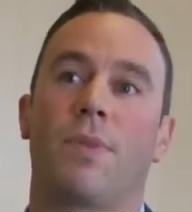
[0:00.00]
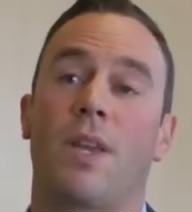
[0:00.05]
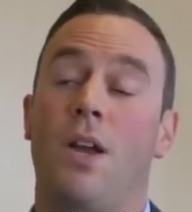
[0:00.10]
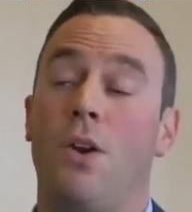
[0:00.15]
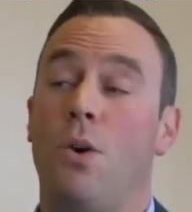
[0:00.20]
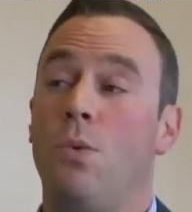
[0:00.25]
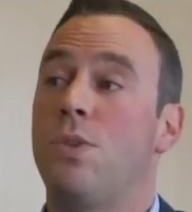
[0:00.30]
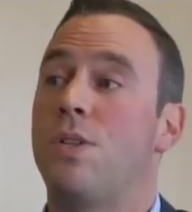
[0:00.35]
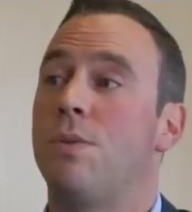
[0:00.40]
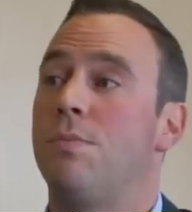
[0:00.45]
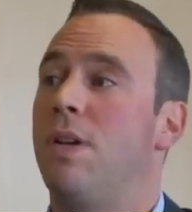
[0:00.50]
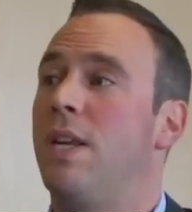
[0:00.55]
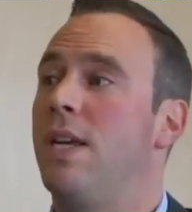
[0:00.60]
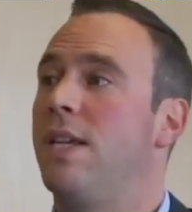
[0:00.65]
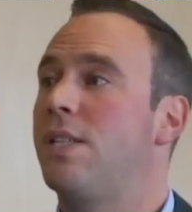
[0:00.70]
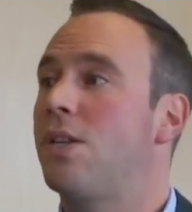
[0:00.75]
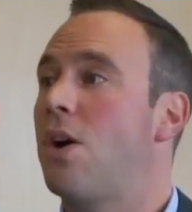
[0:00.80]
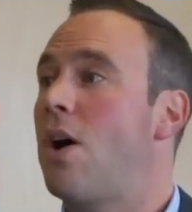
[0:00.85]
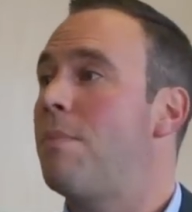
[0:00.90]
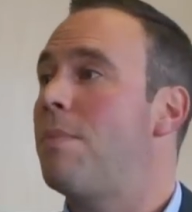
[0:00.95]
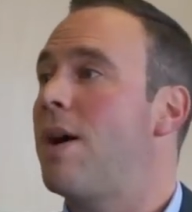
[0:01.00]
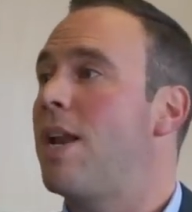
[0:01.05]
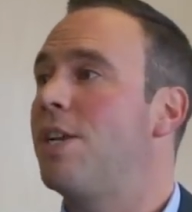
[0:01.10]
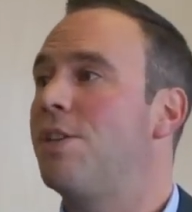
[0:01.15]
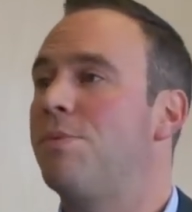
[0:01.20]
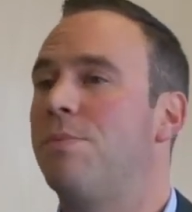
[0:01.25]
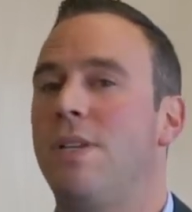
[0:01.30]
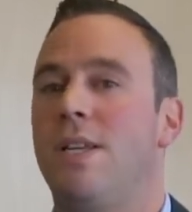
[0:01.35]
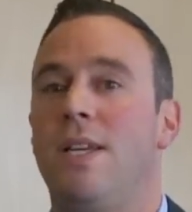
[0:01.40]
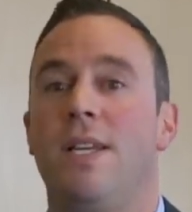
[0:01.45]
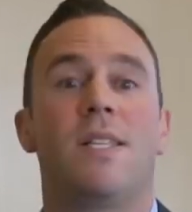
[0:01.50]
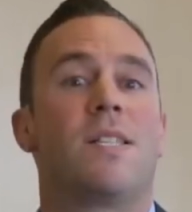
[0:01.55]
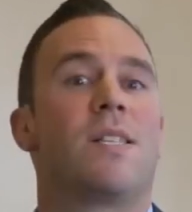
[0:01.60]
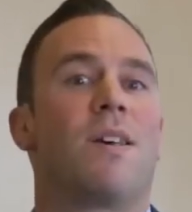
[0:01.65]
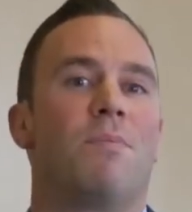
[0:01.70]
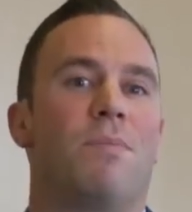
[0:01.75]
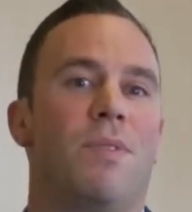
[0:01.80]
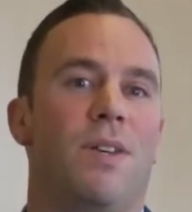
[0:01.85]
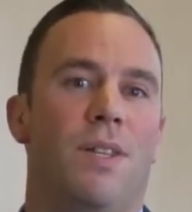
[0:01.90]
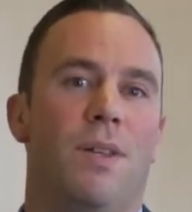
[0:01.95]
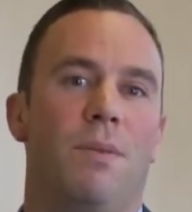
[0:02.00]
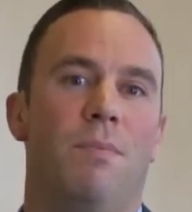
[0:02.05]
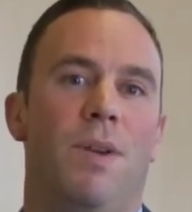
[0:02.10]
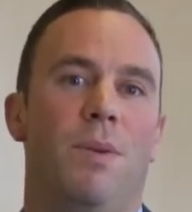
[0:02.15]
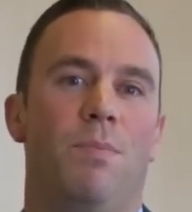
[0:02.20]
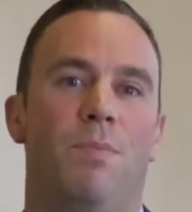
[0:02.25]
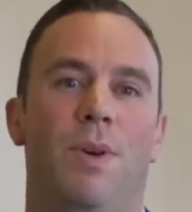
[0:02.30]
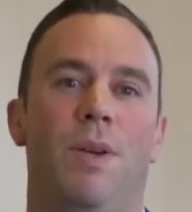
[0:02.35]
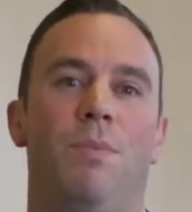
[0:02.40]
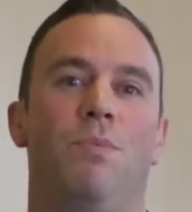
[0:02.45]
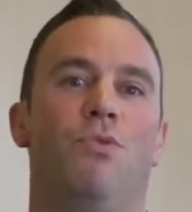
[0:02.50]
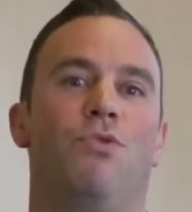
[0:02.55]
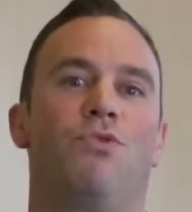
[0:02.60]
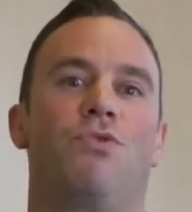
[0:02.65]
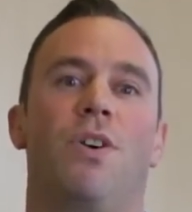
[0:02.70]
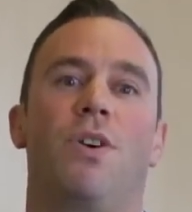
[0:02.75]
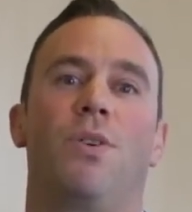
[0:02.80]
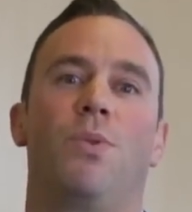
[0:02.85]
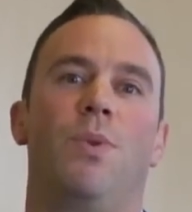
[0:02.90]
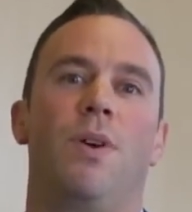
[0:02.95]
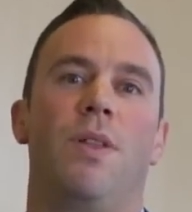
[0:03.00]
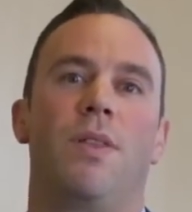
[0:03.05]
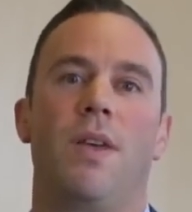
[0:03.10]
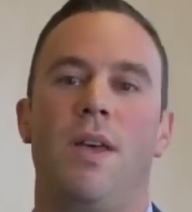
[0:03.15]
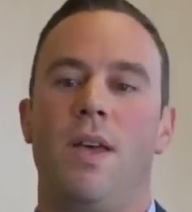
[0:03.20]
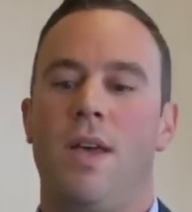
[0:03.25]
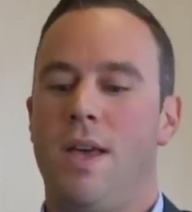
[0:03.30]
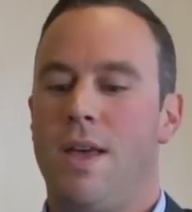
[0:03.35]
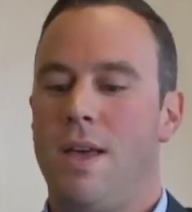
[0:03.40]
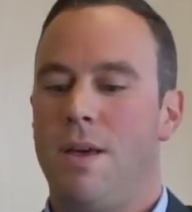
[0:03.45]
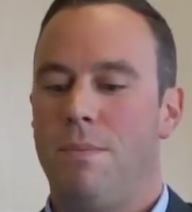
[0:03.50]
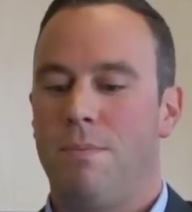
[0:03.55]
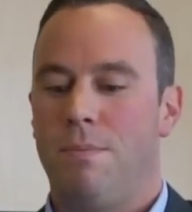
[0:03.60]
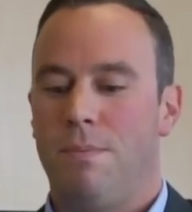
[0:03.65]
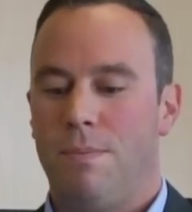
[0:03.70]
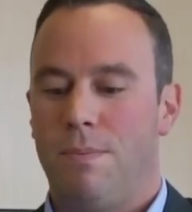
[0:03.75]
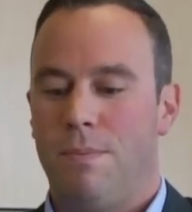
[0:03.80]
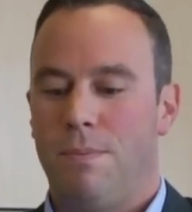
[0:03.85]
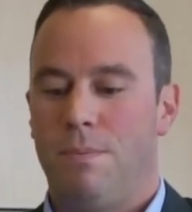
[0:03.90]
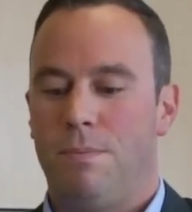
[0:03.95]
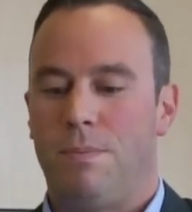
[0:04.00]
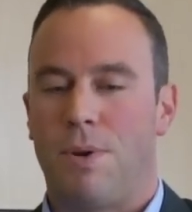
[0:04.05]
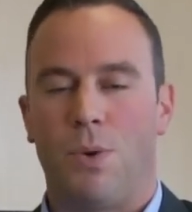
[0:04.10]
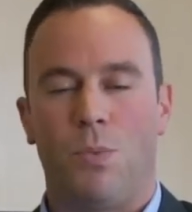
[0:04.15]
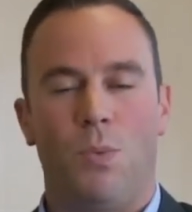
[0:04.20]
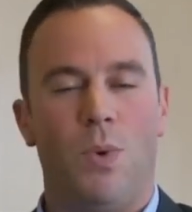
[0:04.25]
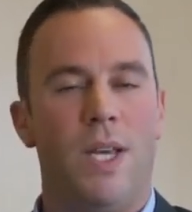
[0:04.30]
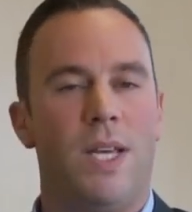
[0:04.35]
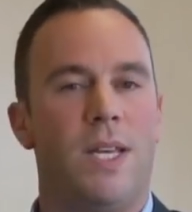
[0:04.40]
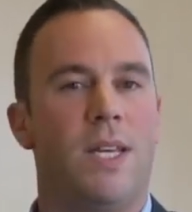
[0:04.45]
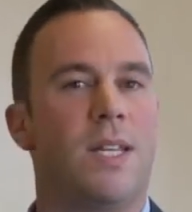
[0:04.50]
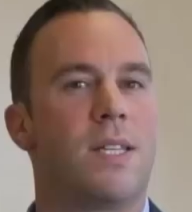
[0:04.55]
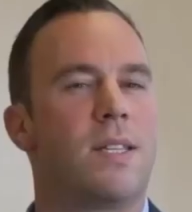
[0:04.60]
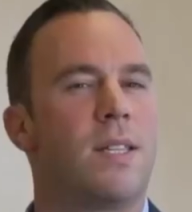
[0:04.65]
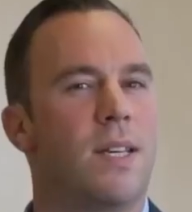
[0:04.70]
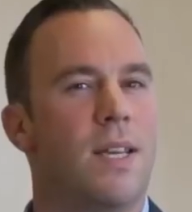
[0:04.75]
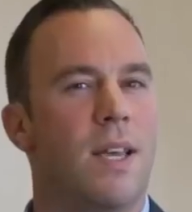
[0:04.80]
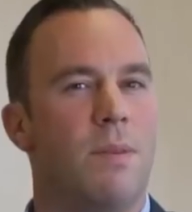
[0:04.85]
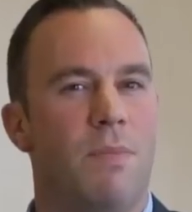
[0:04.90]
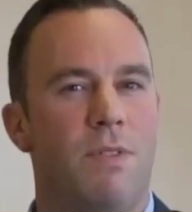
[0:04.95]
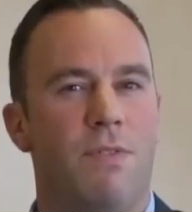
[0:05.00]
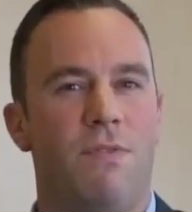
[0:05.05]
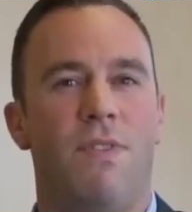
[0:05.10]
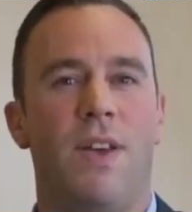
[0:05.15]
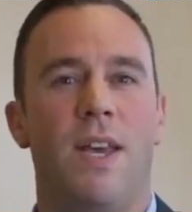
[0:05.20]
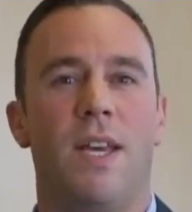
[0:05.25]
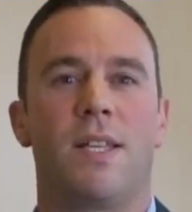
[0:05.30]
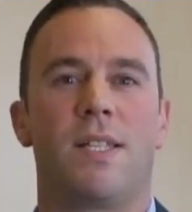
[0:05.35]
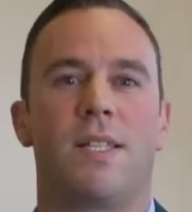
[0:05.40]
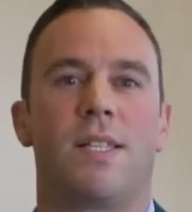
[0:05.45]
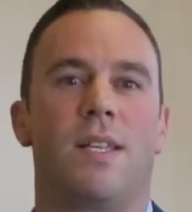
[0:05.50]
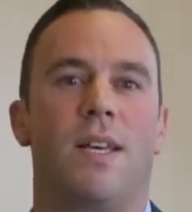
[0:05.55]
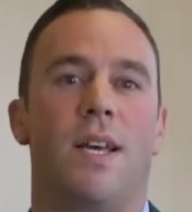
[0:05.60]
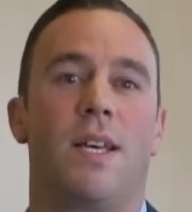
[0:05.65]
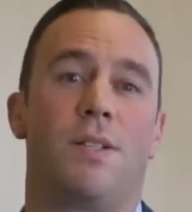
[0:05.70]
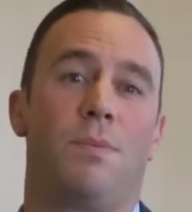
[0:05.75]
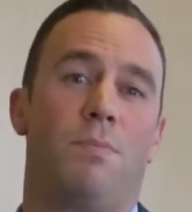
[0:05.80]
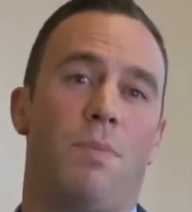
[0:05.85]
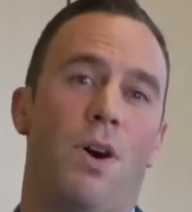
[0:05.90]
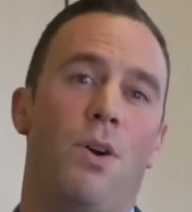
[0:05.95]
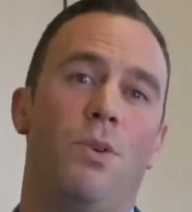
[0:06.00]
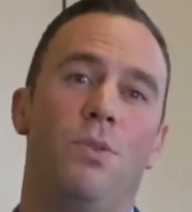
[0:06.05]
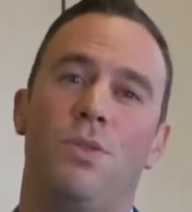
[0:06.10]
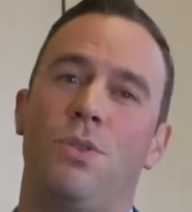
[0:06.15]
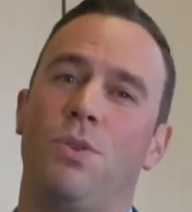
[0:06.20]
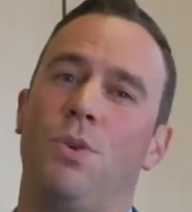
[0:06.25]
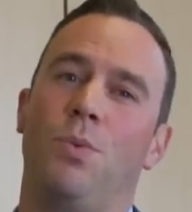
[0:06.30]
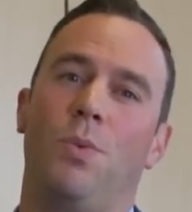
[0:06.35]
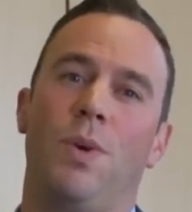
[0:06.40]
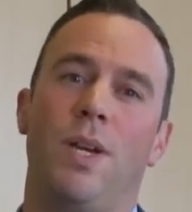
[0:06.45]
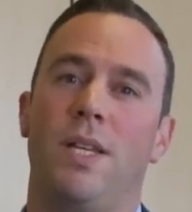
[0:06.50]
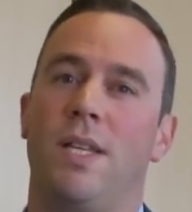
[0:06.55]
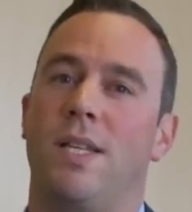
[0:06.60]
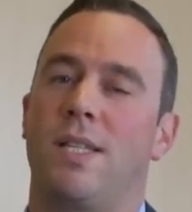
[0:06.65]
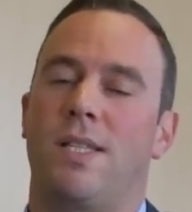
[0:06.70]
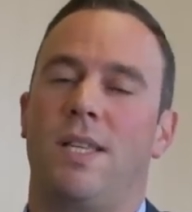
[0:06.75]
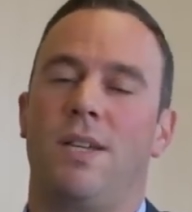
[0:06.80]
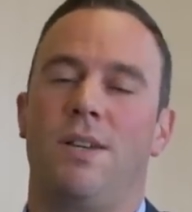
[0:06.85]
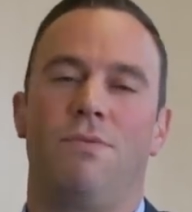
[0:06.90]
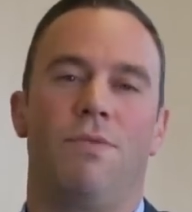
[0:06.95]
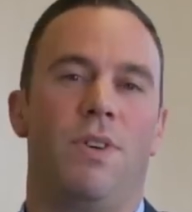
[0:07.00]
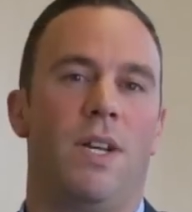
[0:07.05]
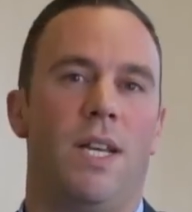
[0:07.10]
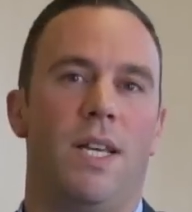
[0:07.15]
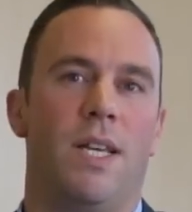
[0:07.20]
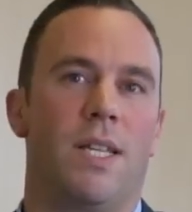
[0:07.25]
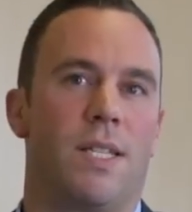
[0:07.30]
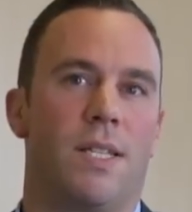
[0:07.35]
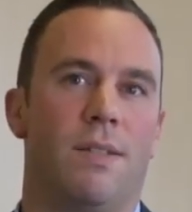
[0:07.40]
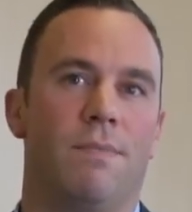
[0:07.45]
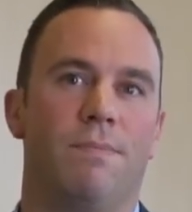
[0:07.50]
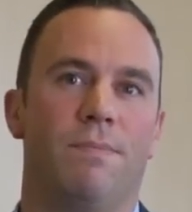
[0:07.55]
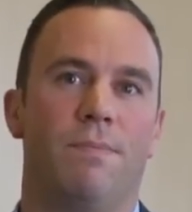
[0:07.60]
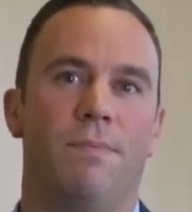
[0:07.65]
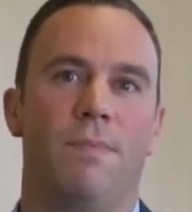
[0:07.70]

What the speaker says: And ultimately, time management is something that people struggle with, but a weakness that can be fixed as opposed to a weakness that really isn't.